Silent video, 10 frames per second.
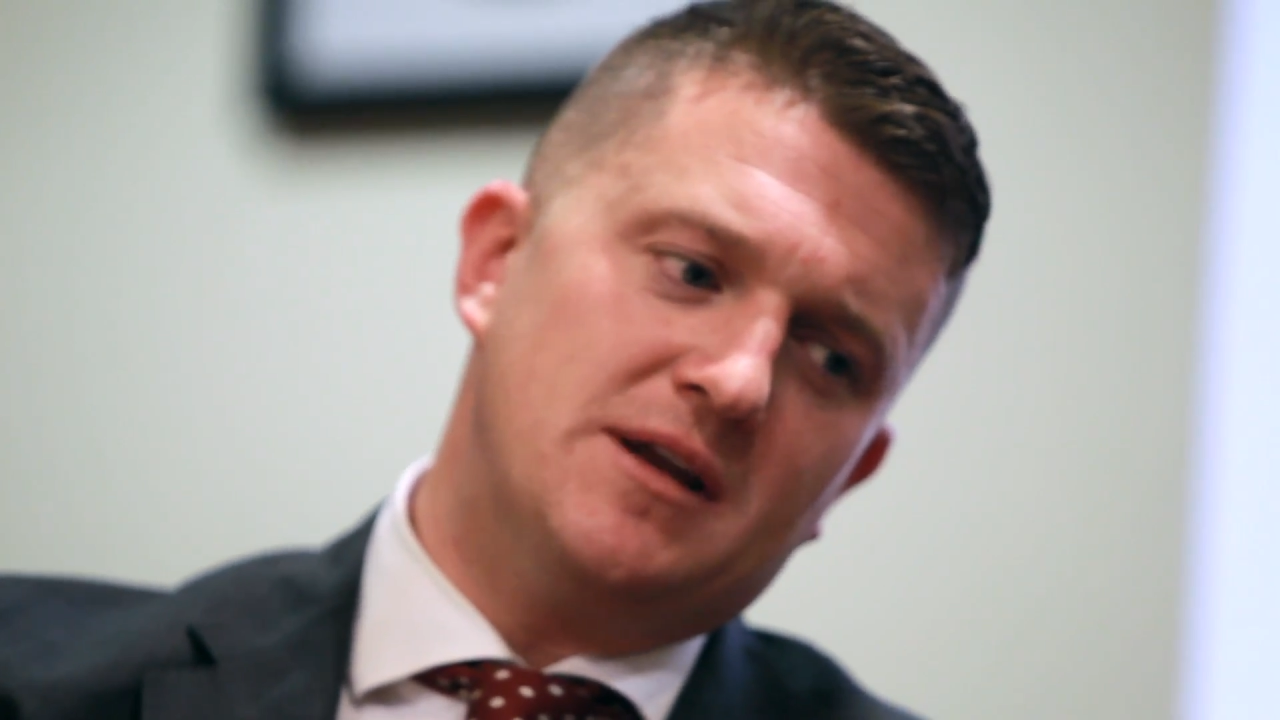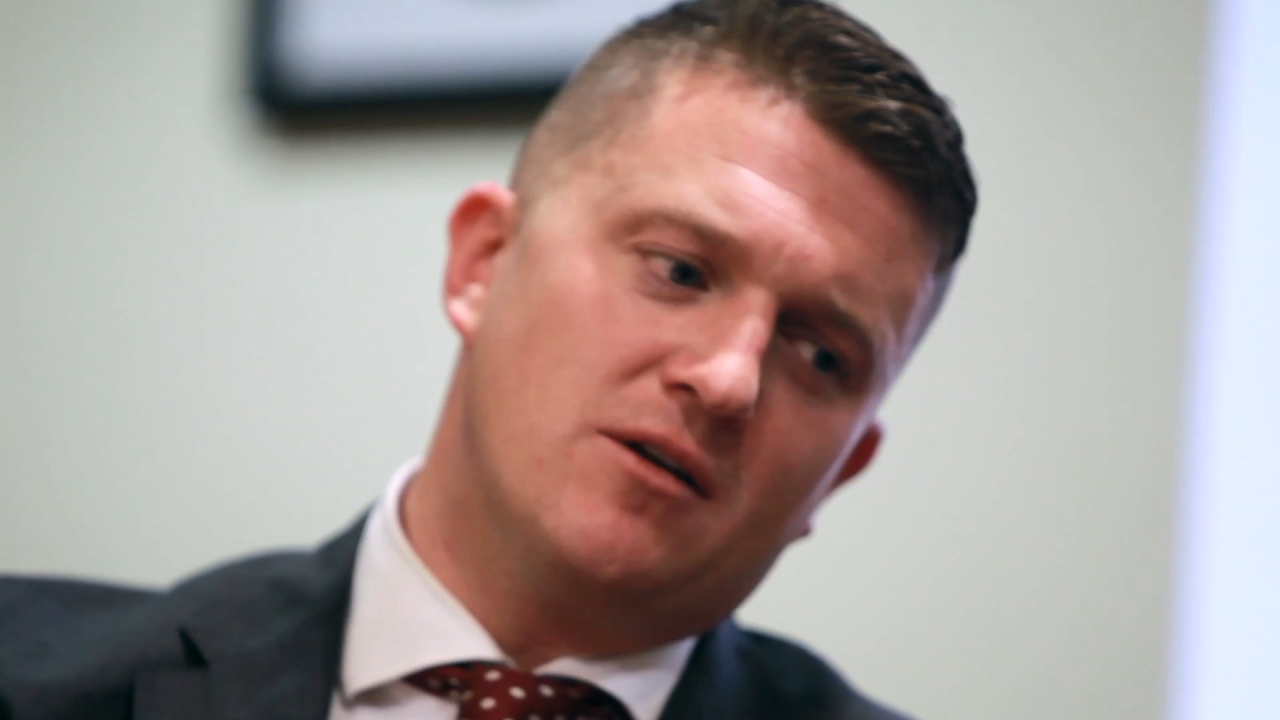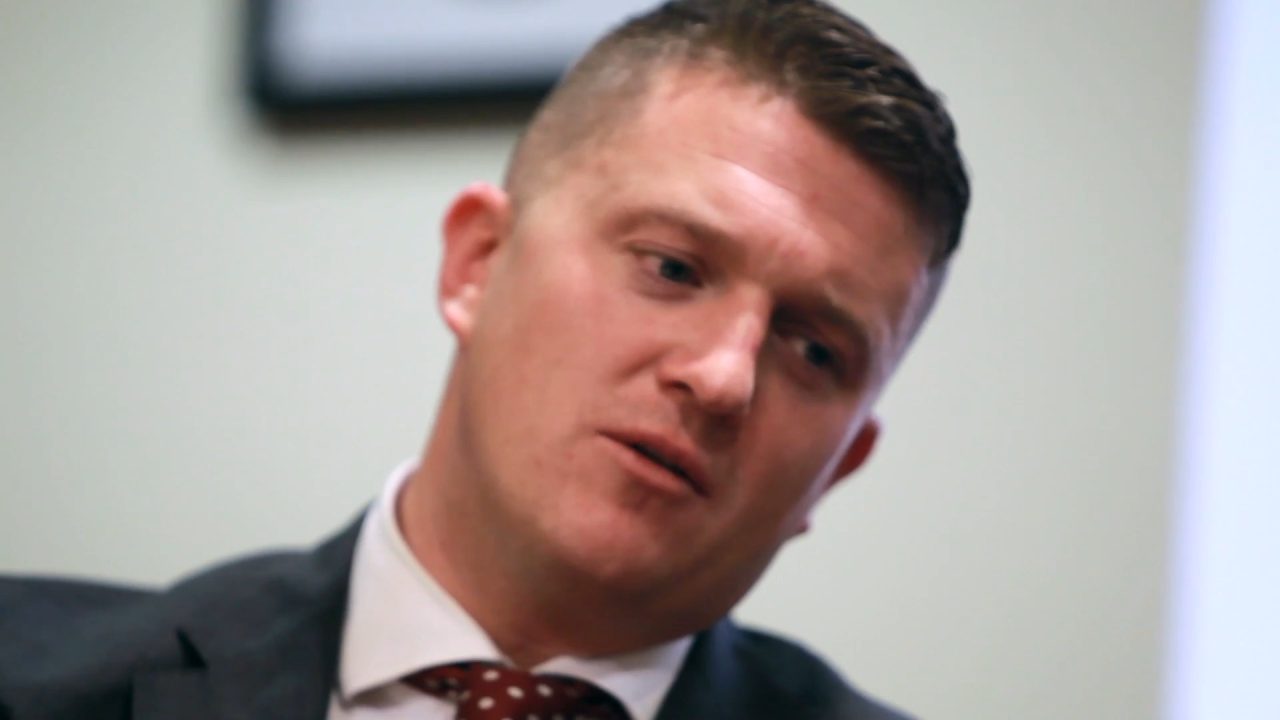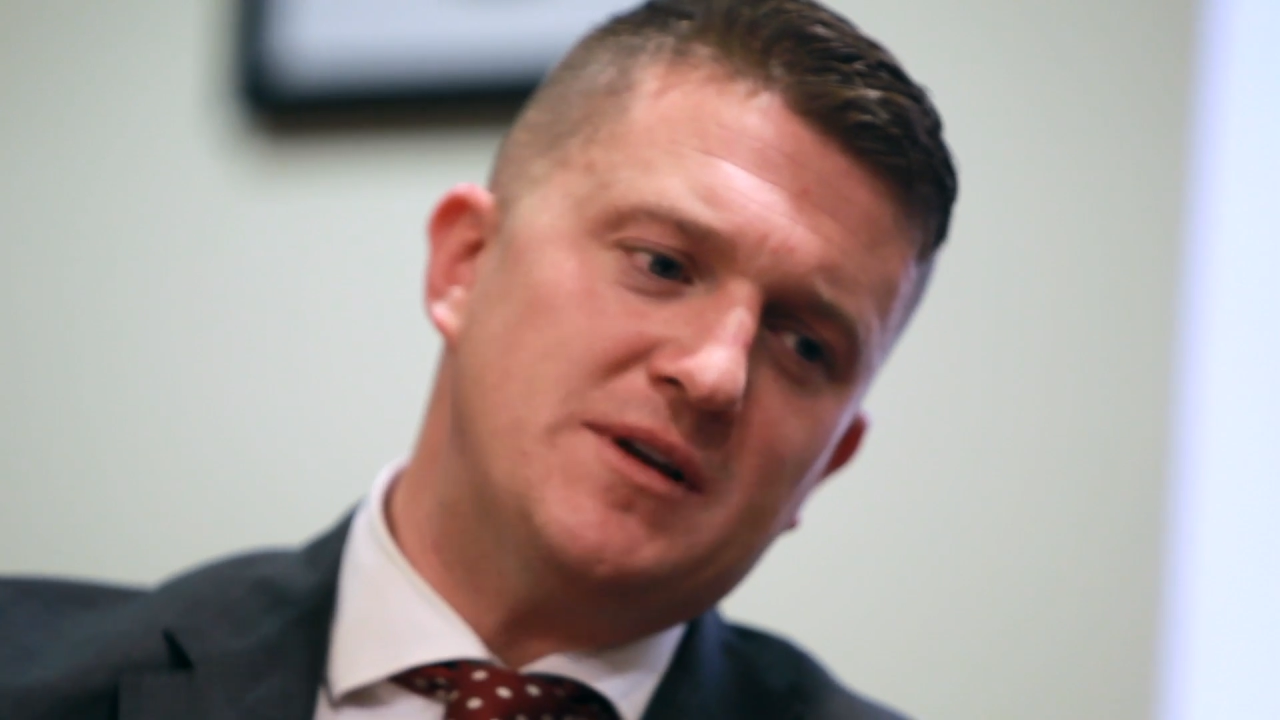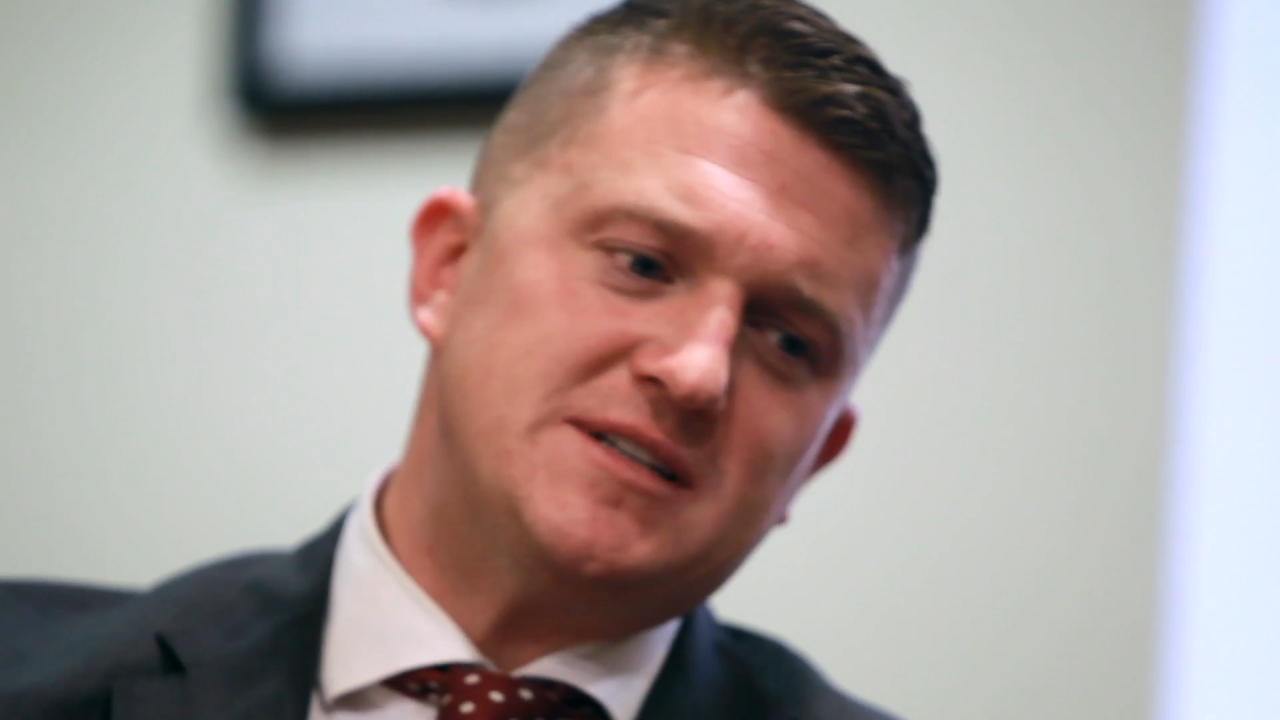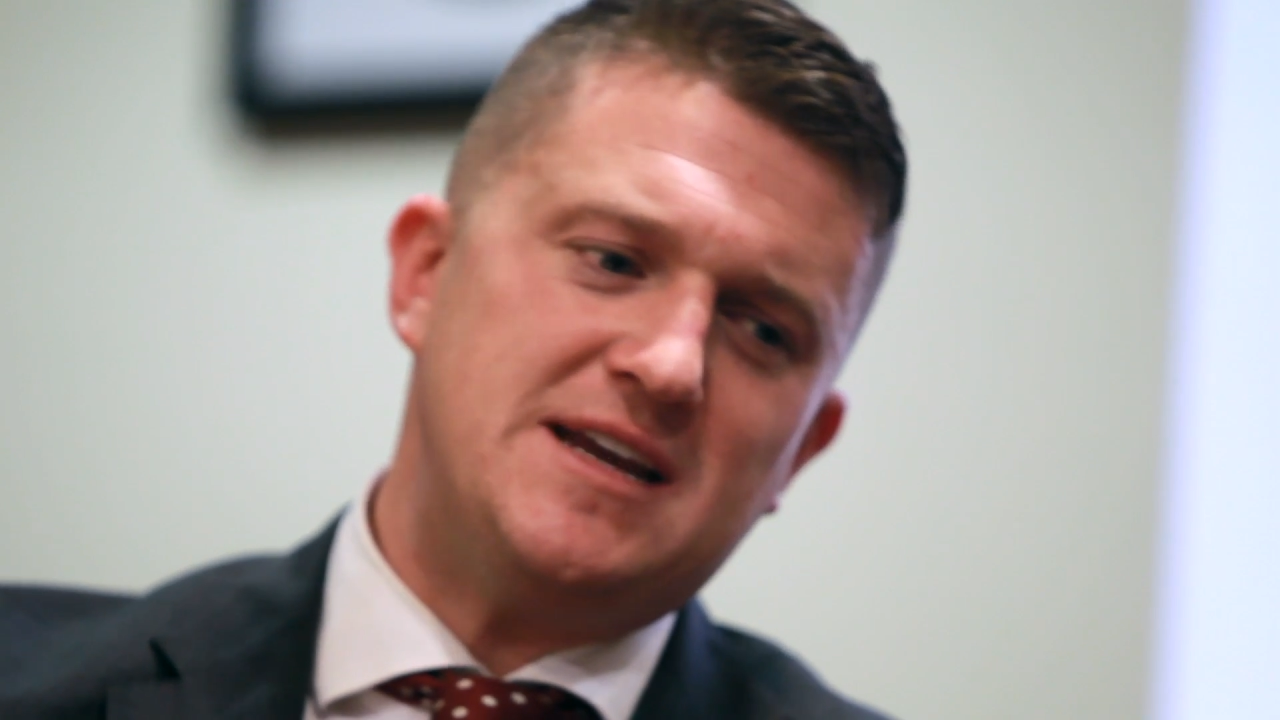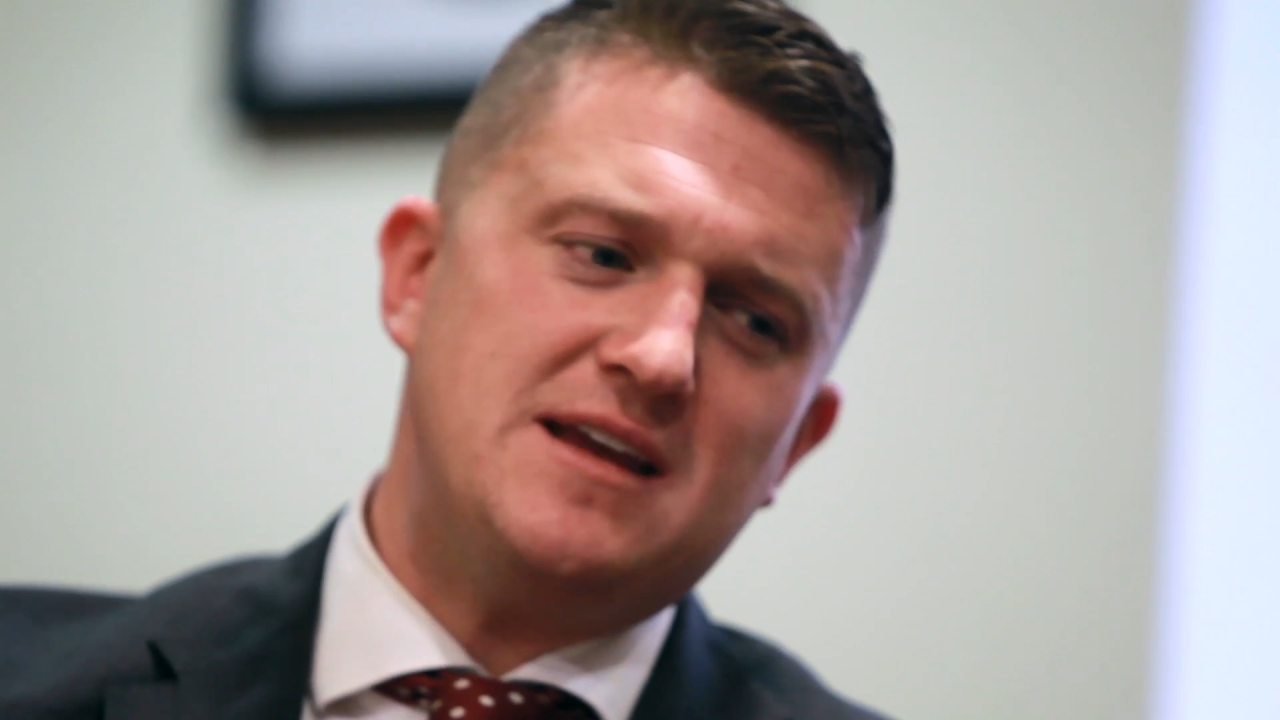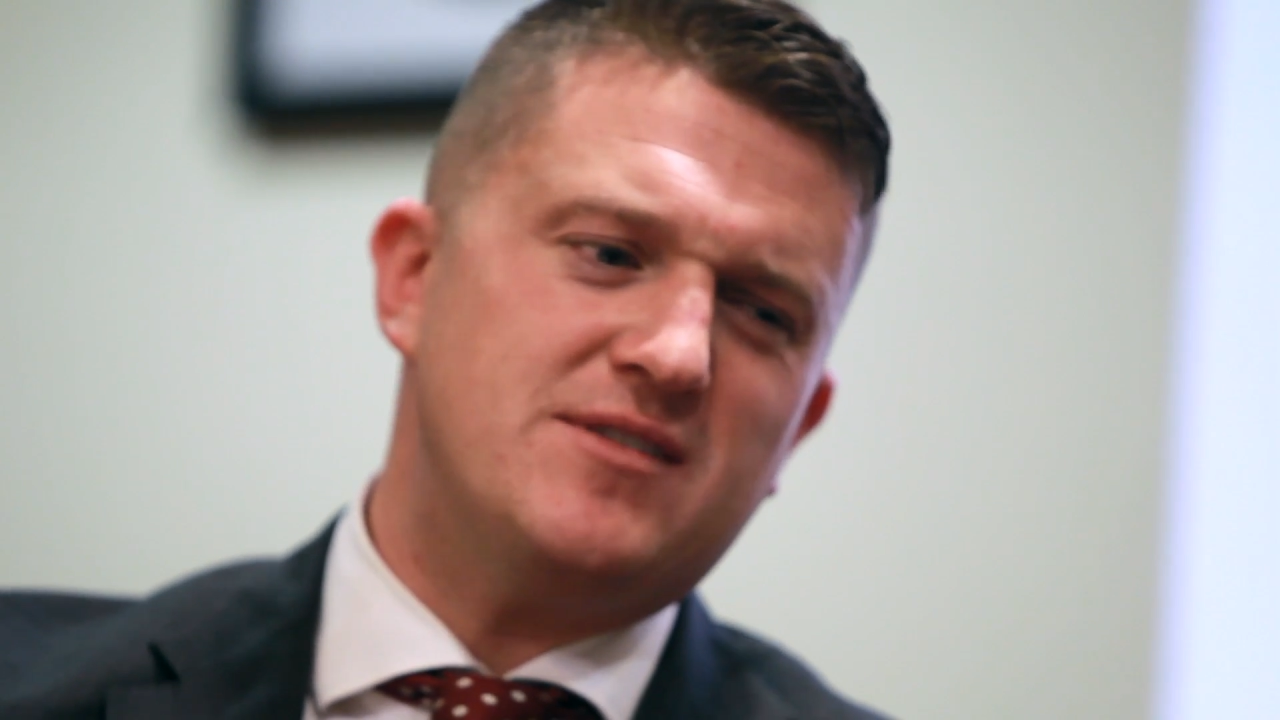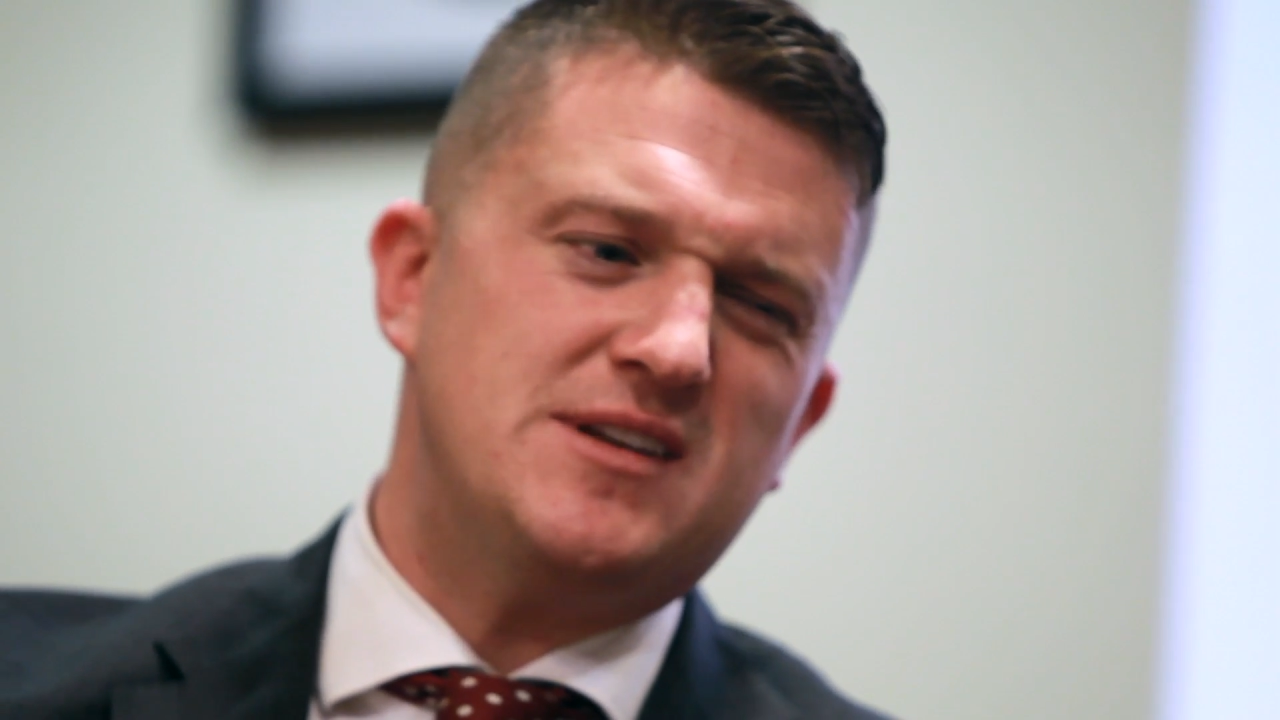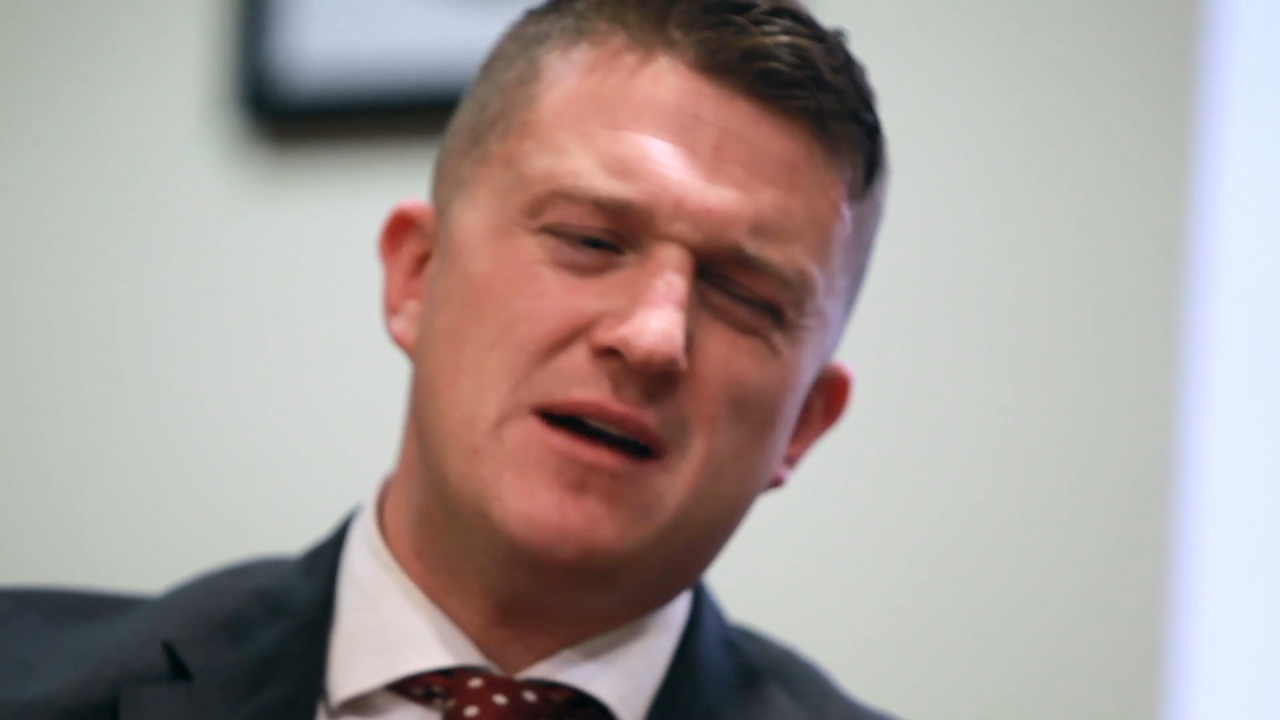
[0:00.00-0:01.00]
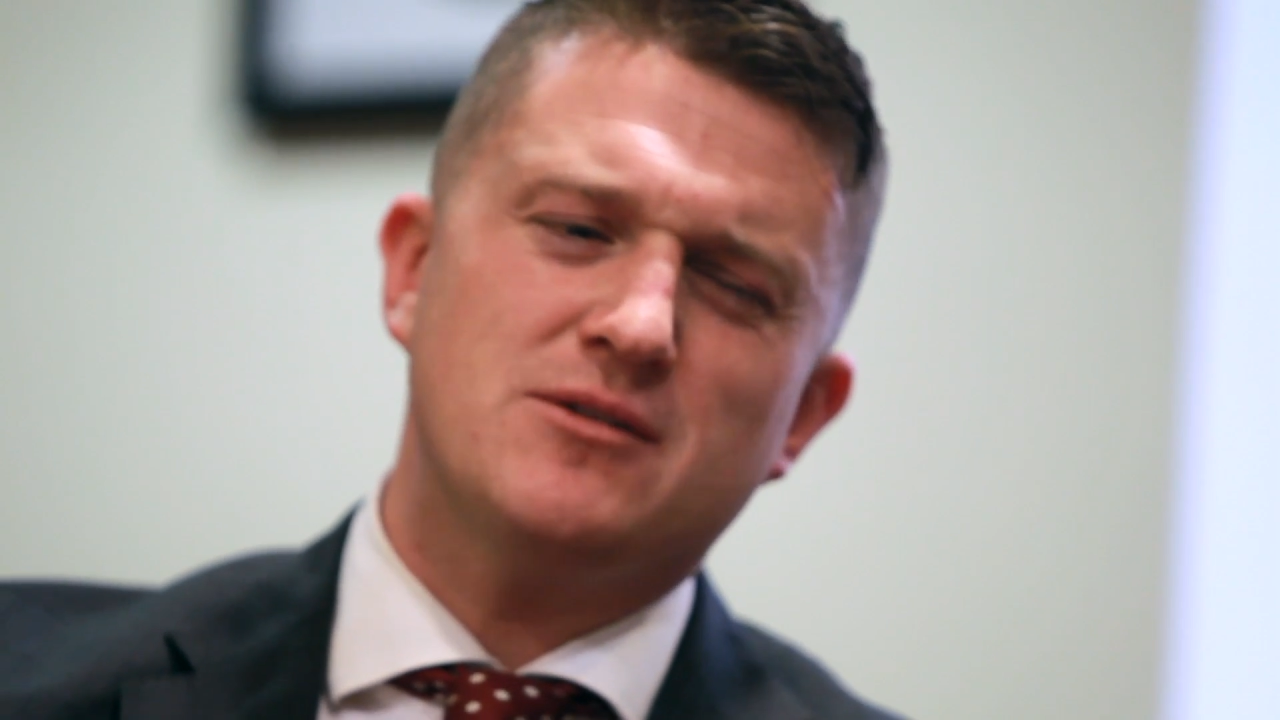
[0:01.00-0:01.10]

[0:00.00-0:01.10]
like we see even now,